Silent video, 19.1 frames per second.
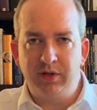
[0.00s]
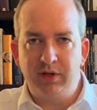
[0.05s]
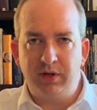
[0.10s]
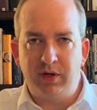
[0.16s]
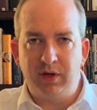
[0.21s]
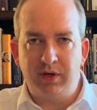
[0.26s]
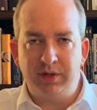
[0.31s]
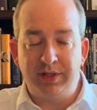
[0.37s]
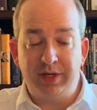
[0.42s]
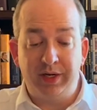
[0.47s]

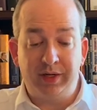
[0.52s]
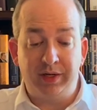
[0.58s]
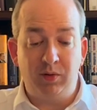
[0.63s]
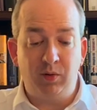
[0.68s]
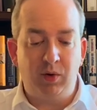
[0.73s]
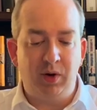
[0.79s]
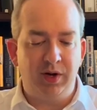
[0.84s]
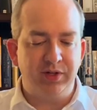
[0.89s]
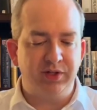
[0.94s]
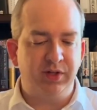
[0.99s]
taking
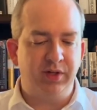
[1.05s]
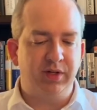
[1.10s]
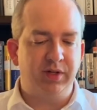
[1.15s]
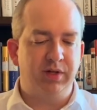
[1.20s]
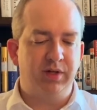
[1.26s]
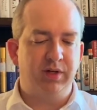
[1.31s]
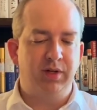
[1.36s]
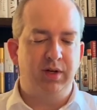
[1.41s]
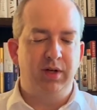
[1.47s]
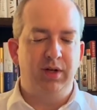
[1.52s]

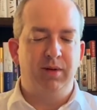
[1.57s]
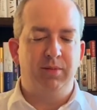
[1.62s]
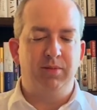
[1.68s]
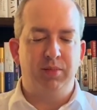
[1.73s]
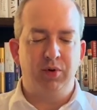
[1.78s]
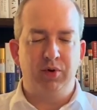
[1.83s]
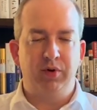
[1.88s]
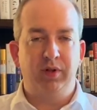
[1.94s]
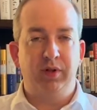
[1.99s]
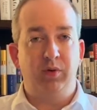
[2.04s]
Washington,
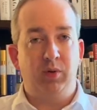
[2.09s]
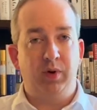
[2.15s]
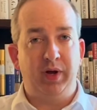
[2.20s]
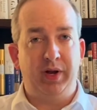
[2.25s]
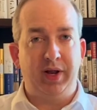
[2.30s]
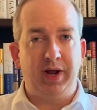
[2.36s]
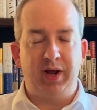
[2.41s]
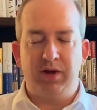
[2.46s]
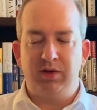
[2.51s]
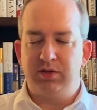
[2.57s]
burning the White
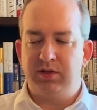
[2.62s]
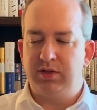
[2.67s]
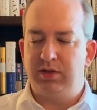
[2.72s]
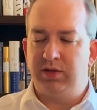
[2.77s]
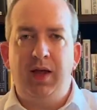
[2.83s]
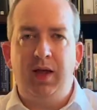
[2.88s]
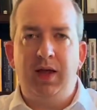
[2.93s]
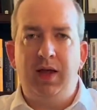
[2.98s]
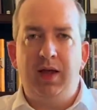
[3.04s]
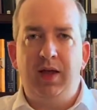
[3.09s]
House,
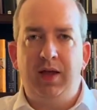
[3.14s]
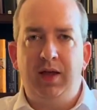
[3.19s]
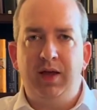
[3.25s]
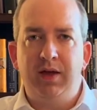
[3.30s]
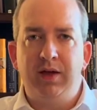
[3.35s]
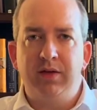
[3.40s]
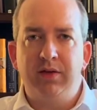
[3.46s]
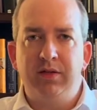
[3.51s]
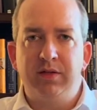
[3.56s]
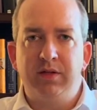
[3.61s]

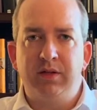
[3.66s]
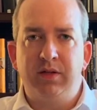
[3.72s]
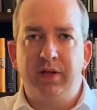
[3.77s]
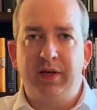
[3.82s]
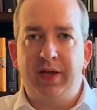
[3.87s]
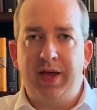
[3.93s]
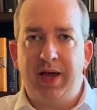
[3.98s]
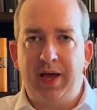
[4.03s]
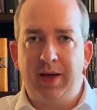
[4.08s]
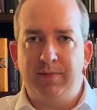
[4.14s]
and the
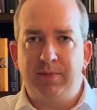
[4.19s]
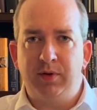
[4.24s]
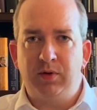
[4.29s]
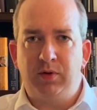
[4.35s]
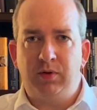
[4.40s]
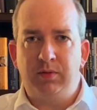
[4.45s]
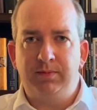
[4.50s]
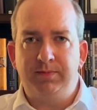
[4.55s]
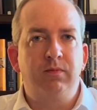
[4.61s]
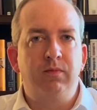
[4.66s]

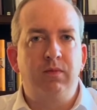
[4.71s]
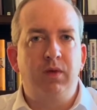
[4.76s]
Capitol.